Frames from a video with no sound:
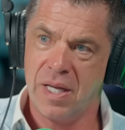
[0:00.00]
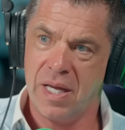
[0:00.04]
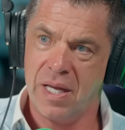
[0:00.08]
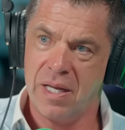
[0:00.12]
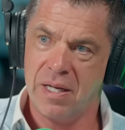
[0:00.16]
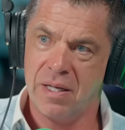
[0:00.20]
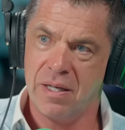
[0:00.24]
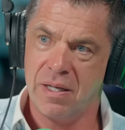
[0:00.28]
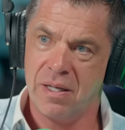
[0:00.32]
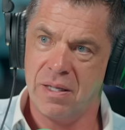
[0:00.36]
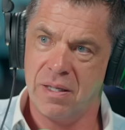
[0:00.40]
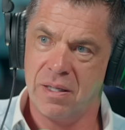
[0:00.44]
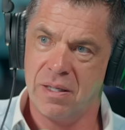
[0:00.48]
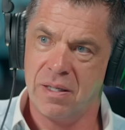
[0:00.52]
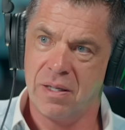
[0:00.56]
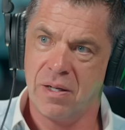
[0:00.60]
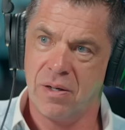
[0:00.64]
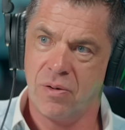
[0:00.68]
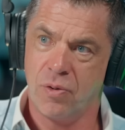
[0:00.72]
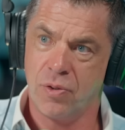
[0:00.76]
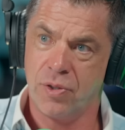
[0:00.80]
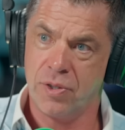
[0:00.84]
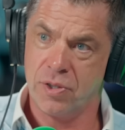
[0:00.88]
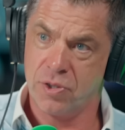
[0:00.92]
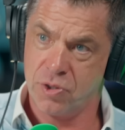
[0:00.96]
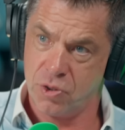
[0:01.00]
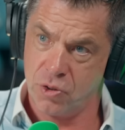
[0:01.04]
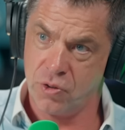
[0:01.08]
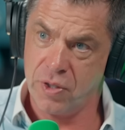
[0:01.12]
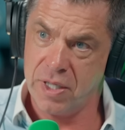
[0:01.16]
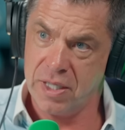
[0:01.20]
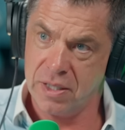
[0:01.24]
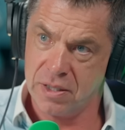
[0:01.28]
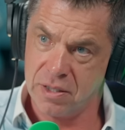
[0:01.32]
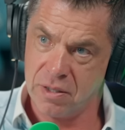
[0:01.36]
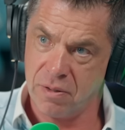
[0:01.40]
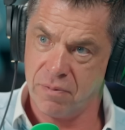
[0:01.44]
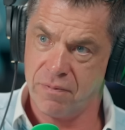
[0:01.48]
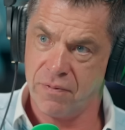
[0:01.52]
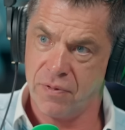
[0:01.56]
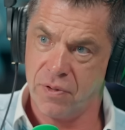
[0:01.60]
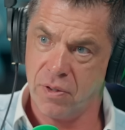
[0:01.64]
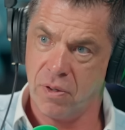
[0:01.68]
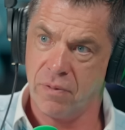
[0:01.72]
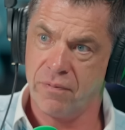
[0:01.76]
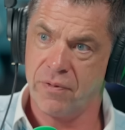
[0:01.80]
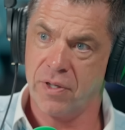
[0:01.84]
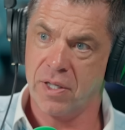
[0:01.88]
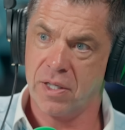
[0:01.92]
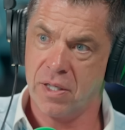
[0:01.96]
on the streets
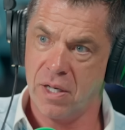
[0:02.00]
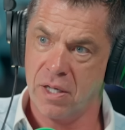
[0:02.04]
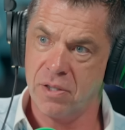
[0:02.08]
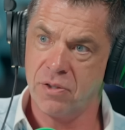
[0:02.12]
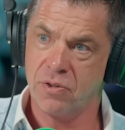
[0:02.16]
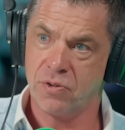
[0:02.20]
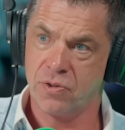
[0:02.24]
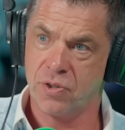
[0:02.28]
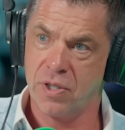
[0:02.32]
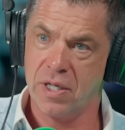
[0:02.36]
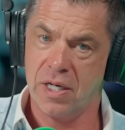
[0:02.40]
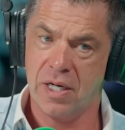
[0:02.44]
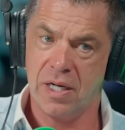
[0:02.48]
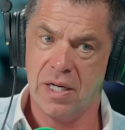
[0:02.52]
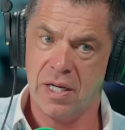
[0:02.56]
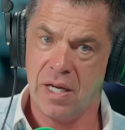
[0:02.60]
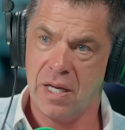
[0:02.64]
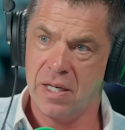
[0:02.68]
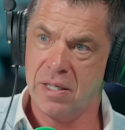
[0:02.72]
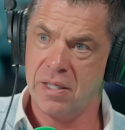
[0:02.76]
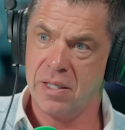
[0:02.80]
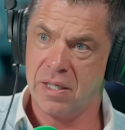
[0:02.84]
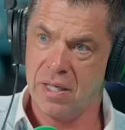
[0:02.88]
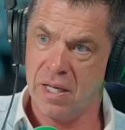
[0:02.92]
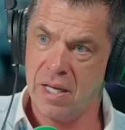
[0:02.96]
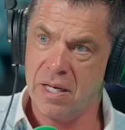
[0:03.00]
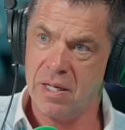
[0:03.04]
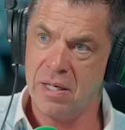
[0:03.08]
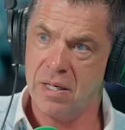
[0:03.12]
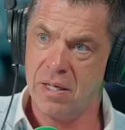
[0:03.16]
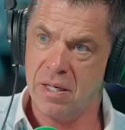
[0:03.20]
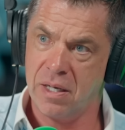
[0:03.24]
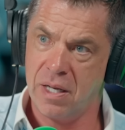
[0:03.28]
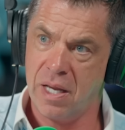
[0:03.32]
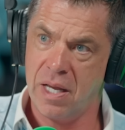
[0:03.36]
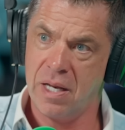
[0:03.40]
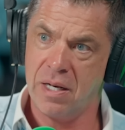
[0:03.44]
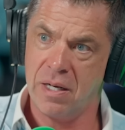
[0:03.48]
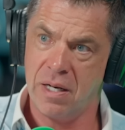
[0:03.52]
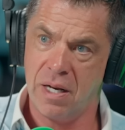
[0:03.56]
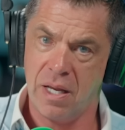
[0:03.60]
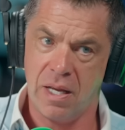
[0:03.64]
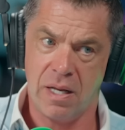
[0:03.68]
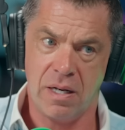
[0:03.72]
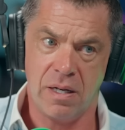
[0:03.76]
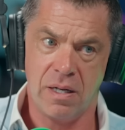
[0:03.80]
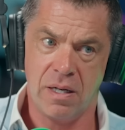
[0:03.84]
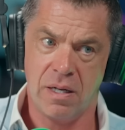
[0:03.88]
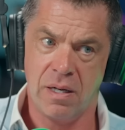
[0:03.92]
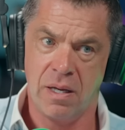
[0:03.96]
of the country and
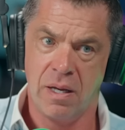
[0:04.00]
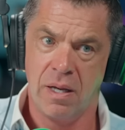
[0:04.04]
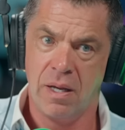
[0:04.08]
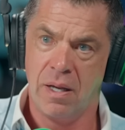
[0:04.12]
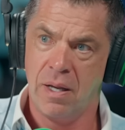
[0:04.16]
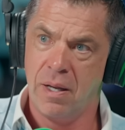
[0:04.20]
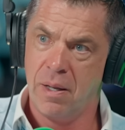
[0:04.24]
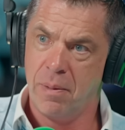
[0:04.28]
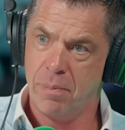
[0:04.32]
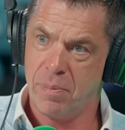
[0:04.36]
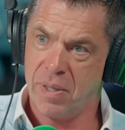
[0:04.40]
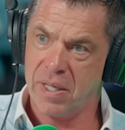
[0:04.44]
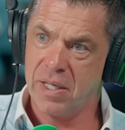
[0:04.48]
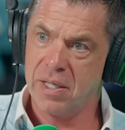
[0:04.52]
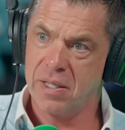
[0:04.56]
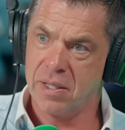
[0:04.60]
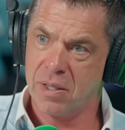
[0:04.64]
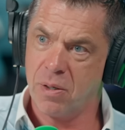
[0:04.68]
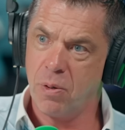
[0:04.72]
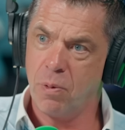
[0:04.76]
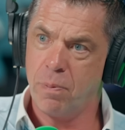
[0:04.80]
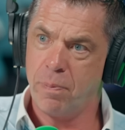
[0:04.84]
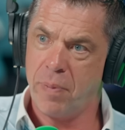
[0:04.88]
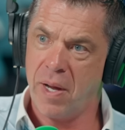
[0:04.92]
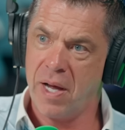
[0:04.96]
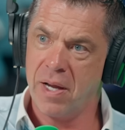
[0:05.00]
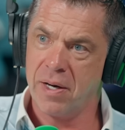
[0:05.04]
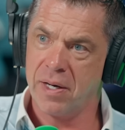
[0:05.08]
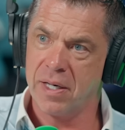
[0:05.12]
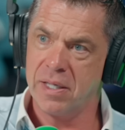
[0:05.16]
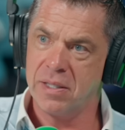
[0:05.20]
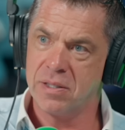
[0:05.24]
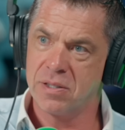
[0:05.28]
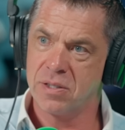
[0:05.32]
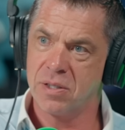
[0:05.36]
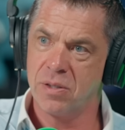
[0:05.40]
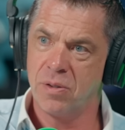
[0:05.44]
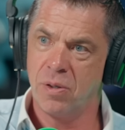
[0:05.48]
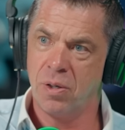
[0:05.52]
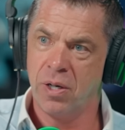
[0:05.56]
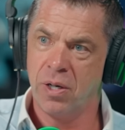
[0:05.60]
in political parties.